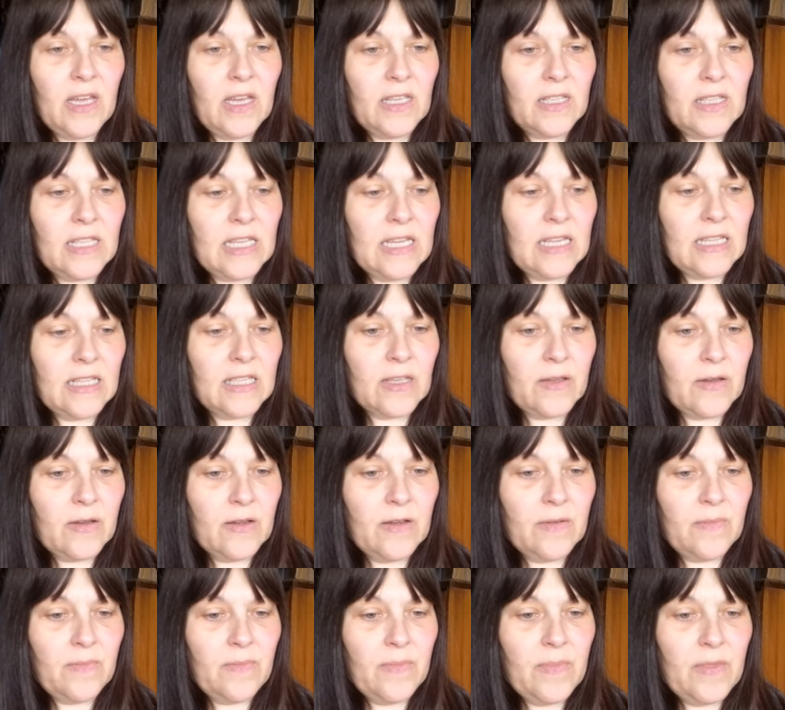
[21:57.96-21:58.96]
the, the
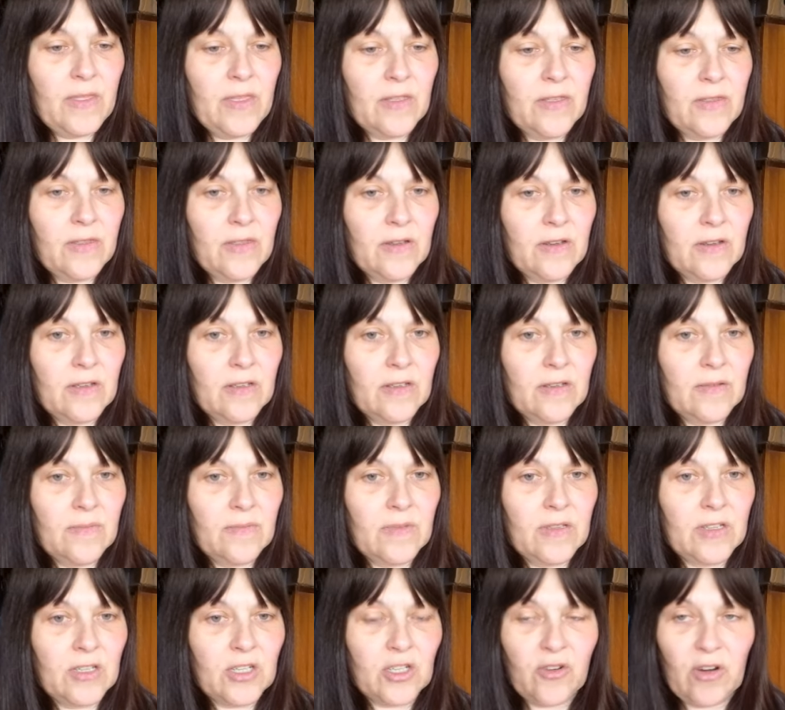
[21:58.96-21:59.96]
the, the
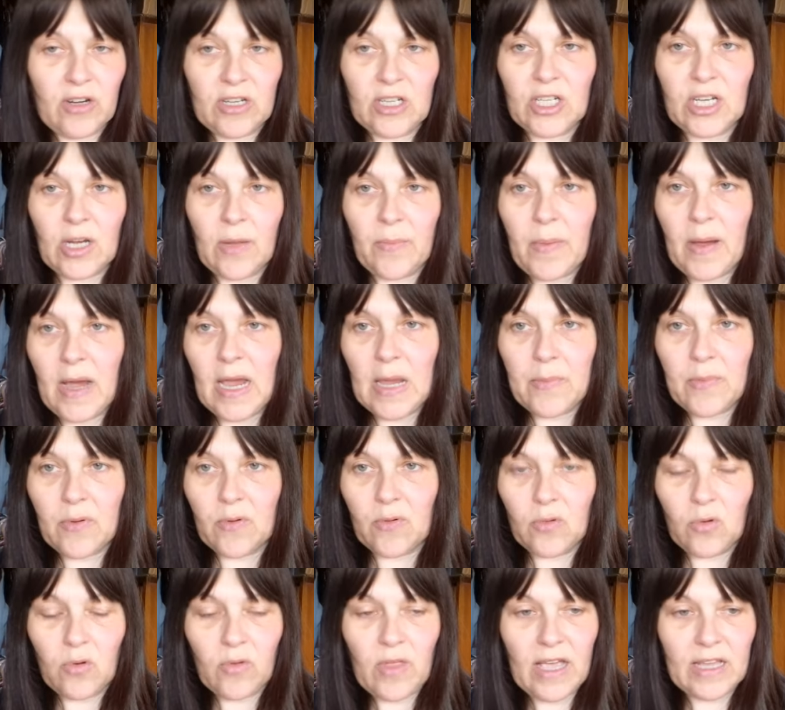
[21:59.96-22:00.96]
scrunched up paper,
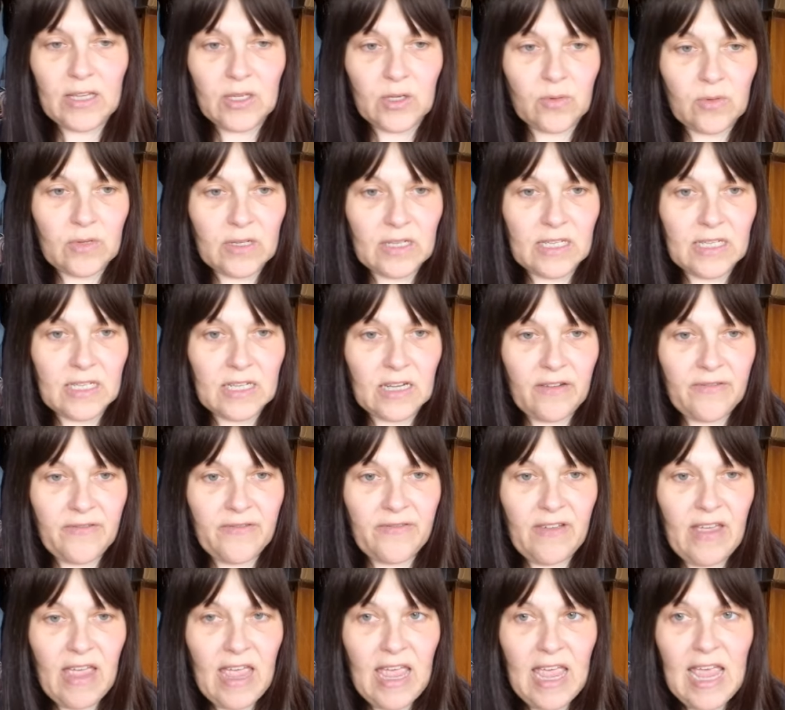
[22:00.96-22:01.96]
all that sort of stuff.
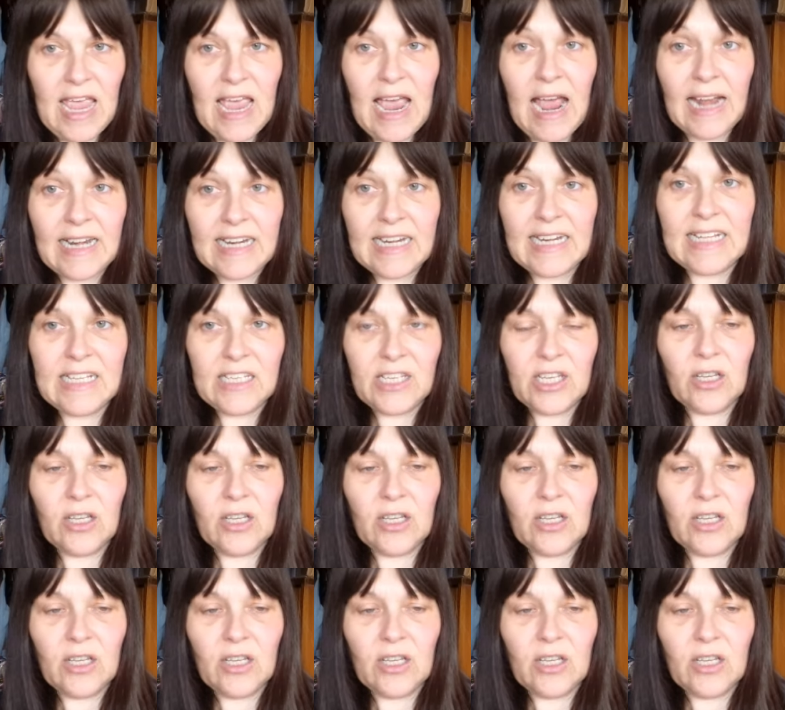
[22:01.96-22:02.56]
And it is